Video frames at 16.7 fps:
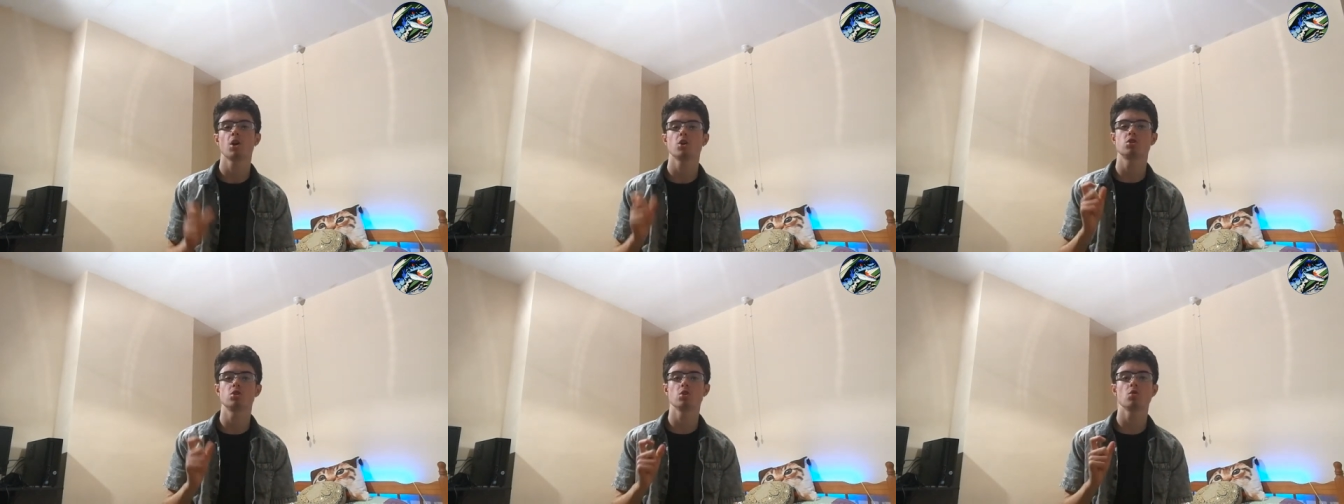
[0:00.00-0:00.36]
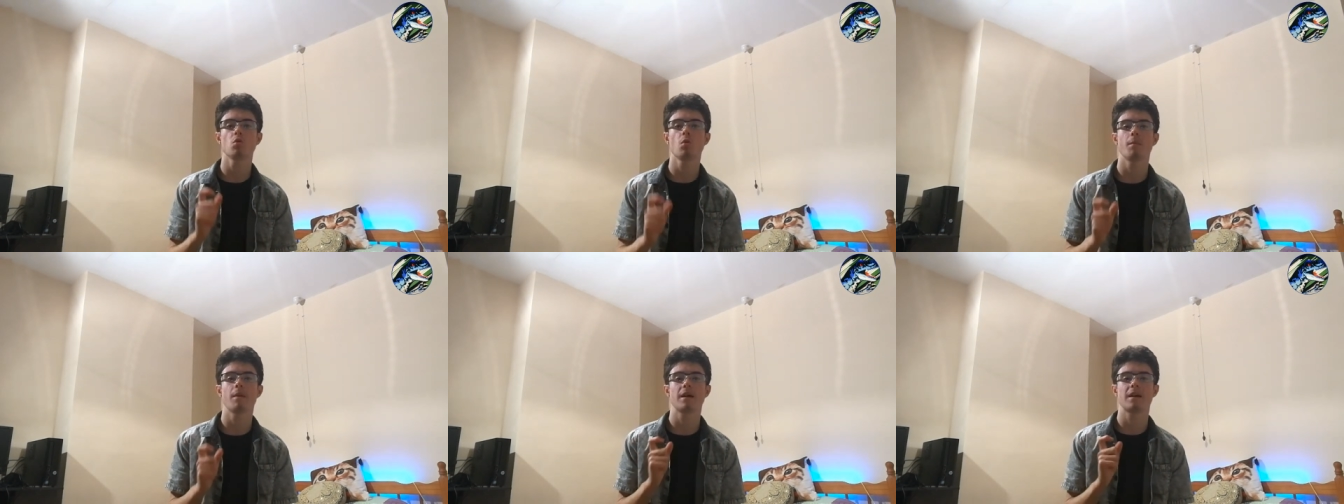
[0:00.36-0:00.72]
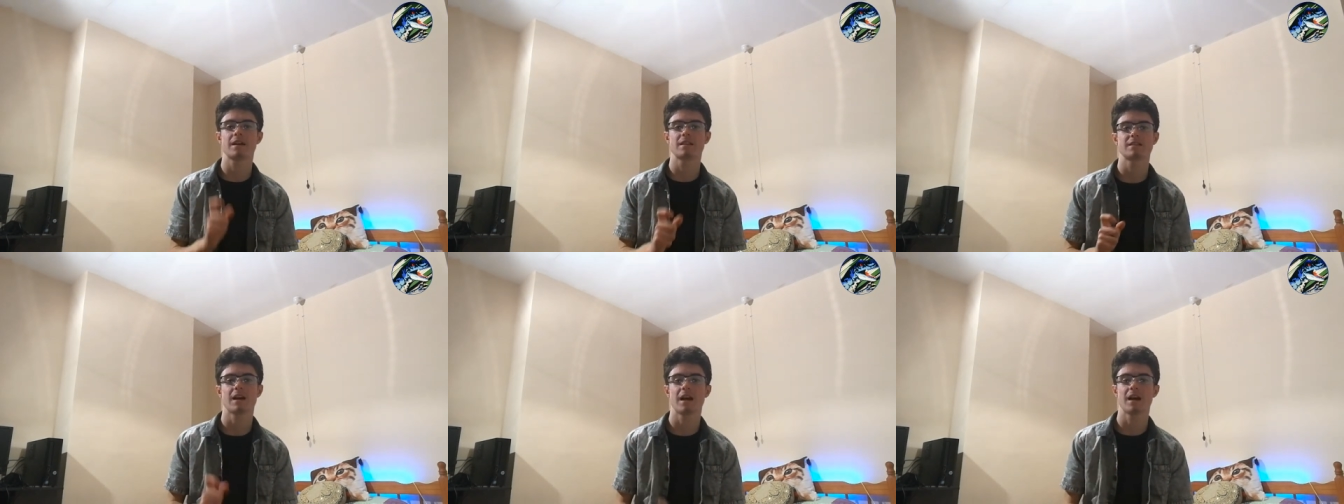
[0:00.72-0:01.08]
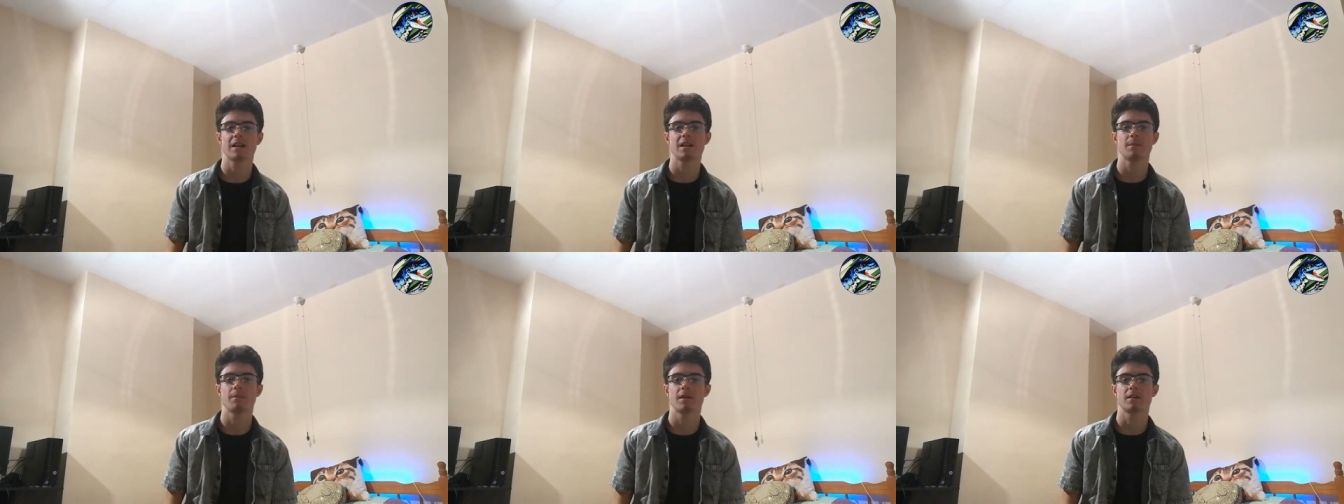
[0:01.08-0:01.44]
do make a
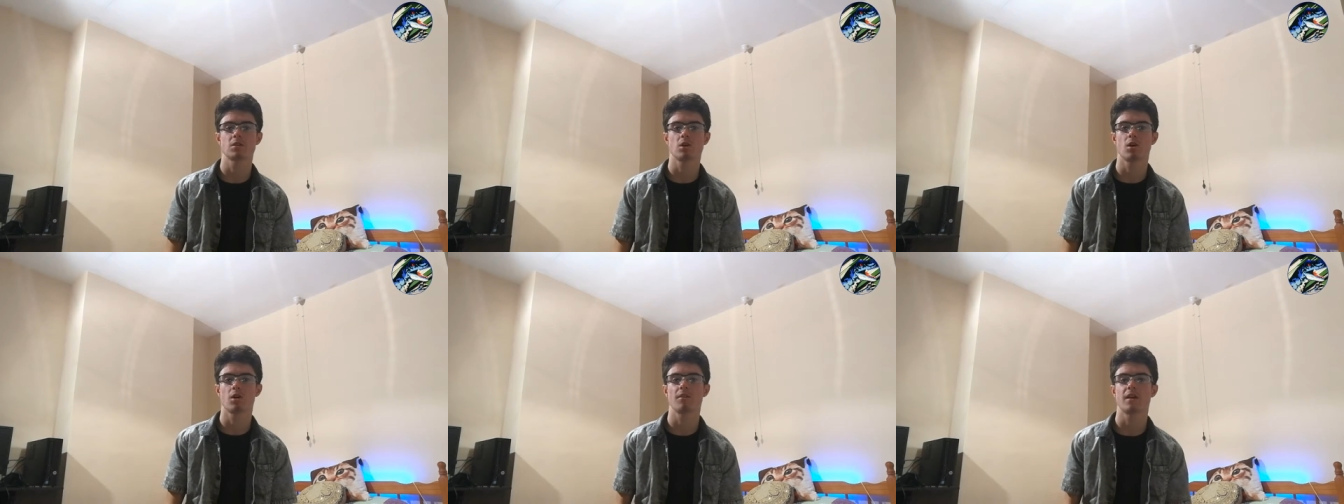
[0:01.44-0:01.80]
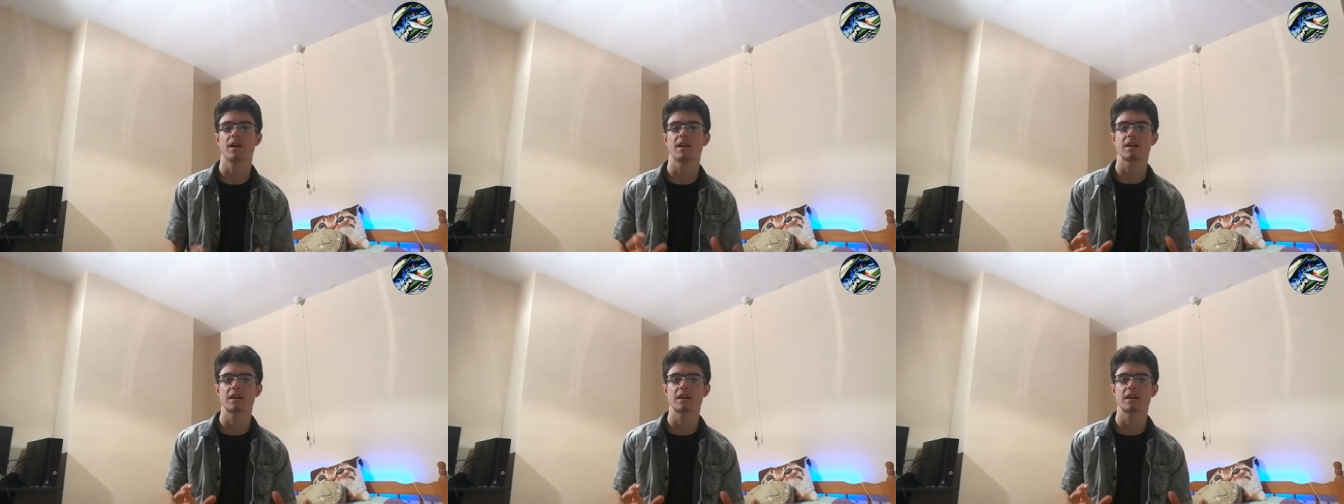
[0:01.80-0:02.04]
tiny bit of a